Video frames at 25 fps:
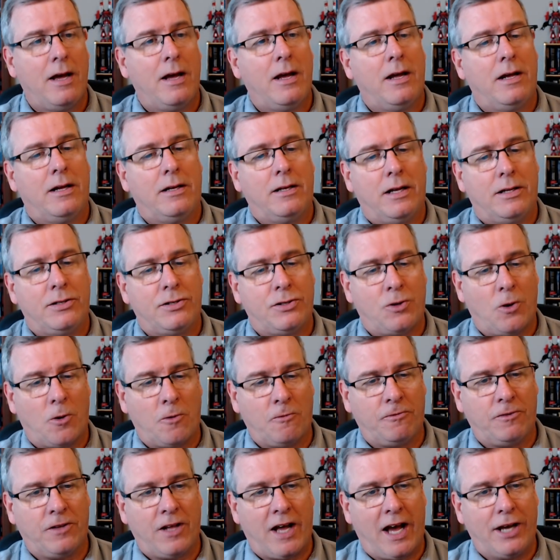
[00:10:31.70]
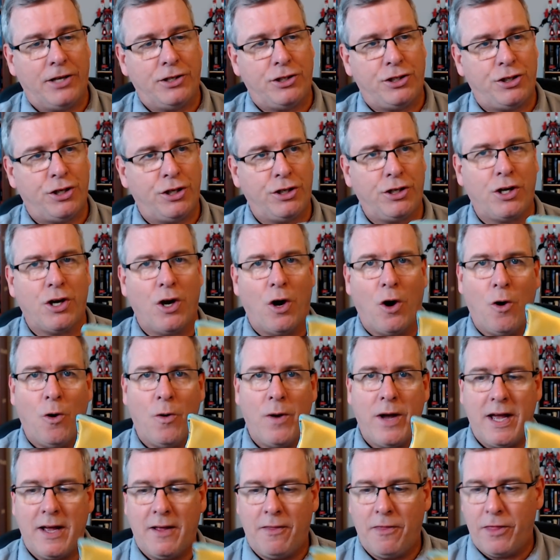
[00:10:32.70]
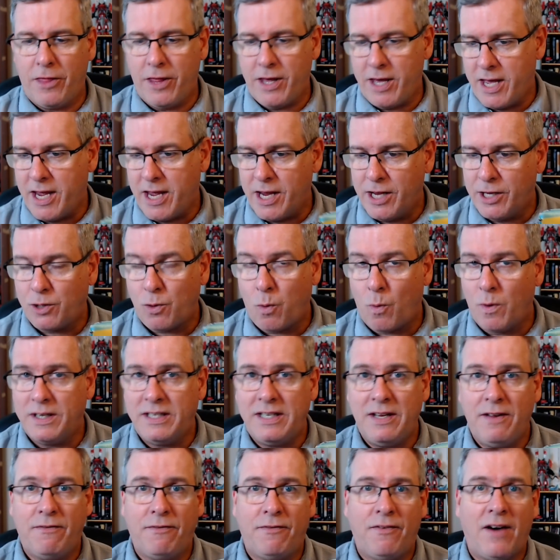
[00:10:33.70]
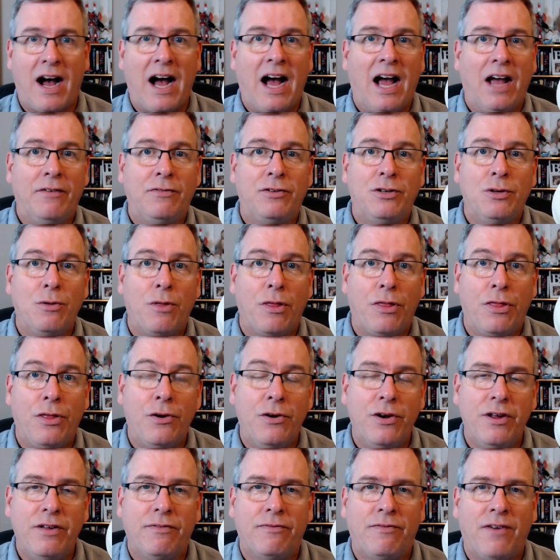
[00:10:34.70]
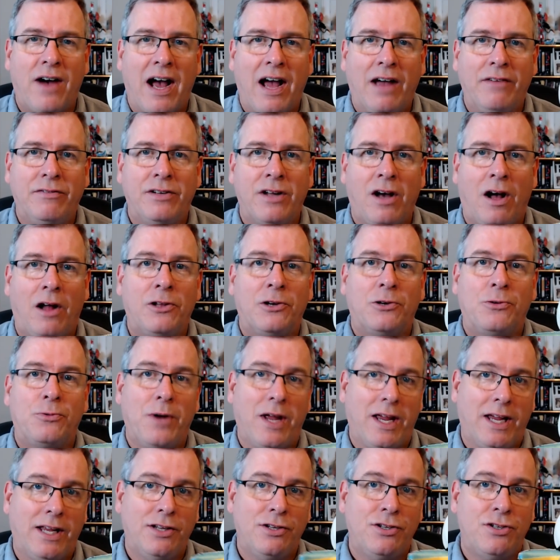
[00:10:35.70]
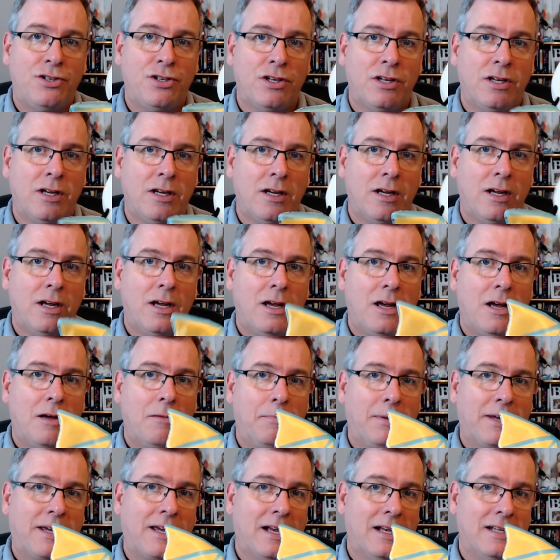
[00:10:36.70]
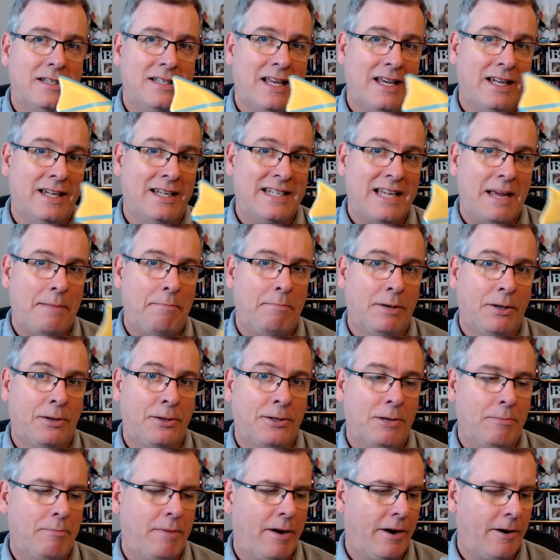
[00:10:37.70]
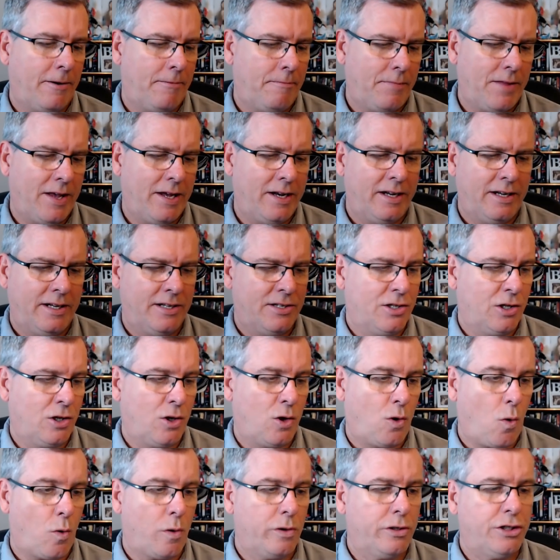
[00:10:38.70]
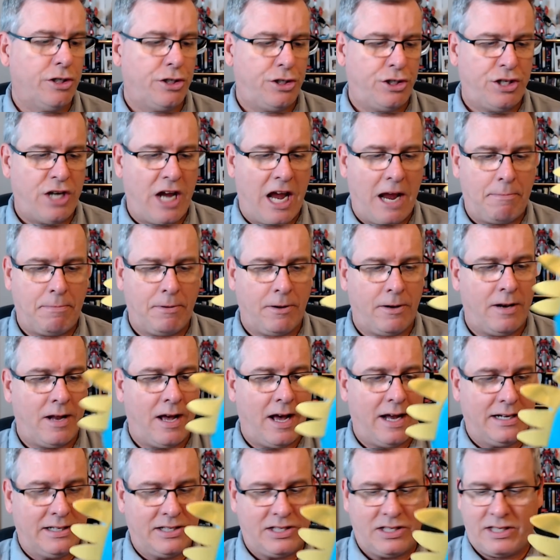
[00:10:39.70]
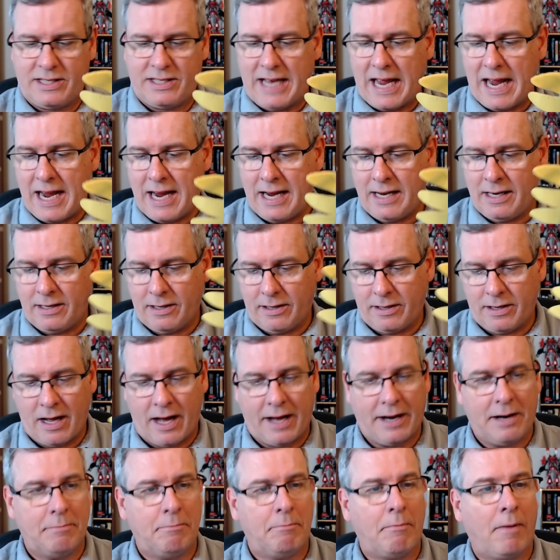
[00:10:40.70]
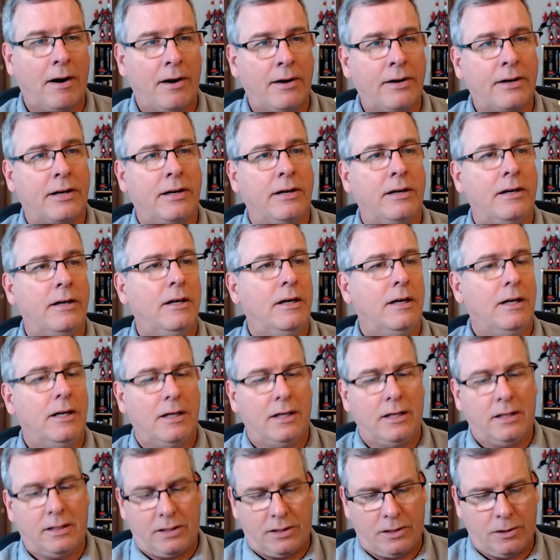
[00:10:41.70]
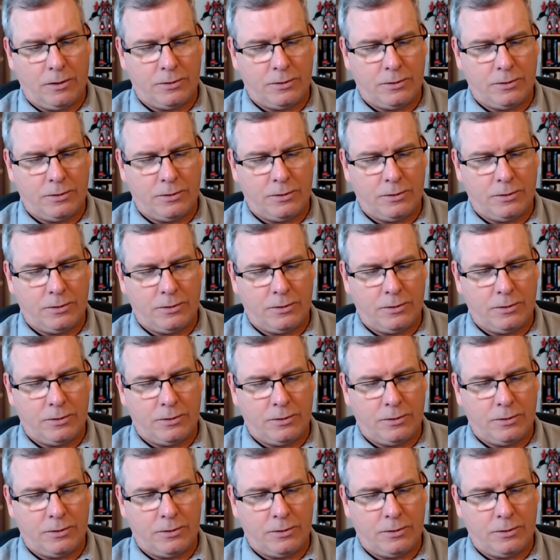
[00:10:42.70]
Stormfly should go in the $25 to $35 range because it is a Build-A-Bear and it is in gorgeous shape, not a stain, not a mark, no